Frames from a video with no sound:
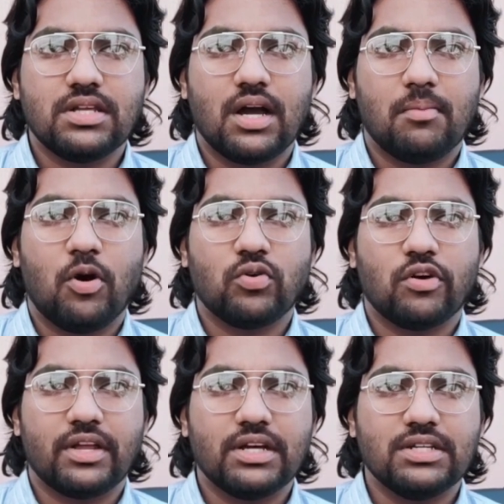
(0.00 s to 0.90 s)
amount
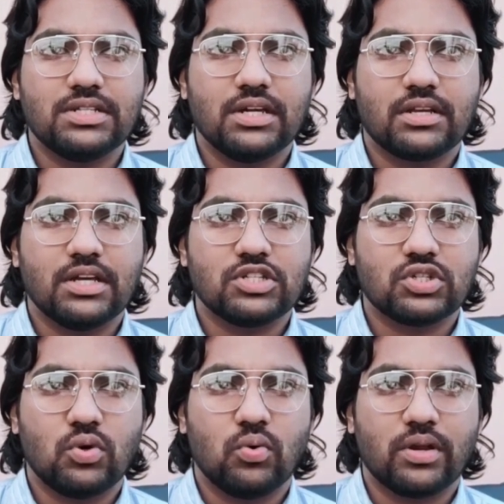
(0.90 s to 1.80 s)
of energy it can
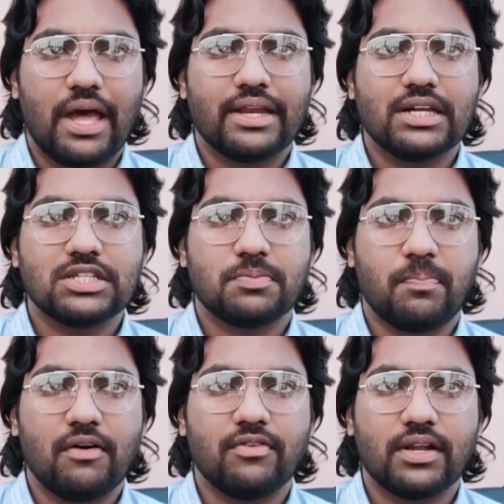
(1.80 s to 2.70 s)
store, and its
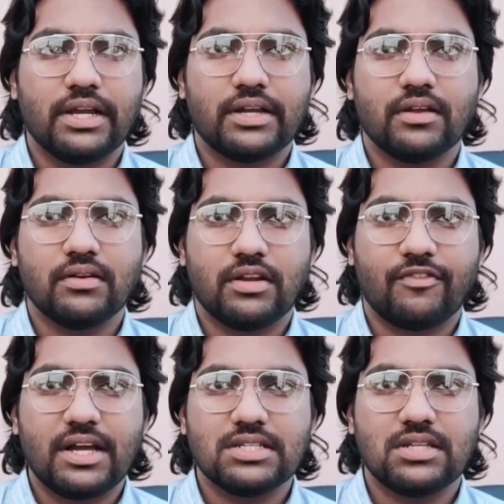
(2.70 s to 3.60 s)
power rating
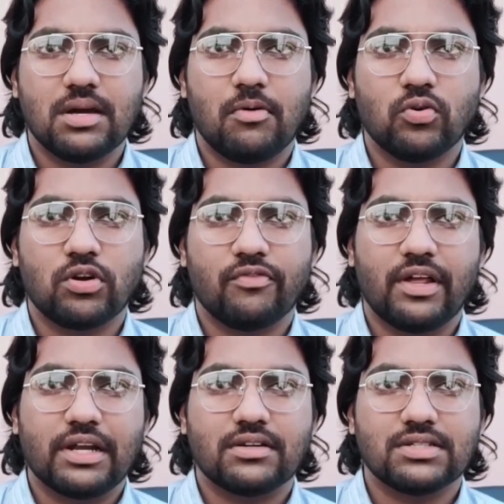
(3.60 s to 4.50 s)
defines the amount of
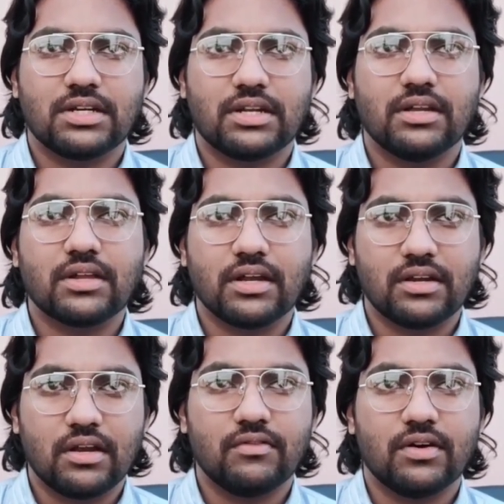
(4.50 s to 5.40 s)
electricity it can
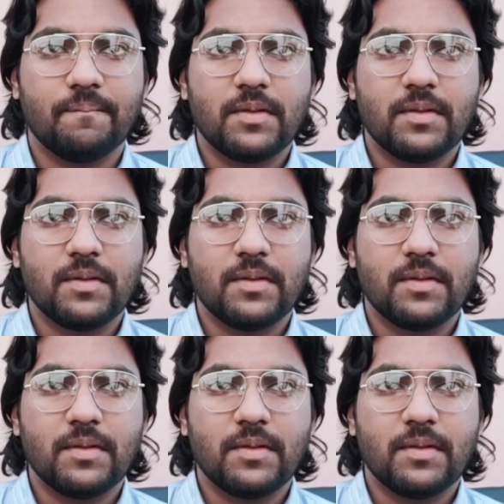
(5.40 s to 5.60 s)
deliver.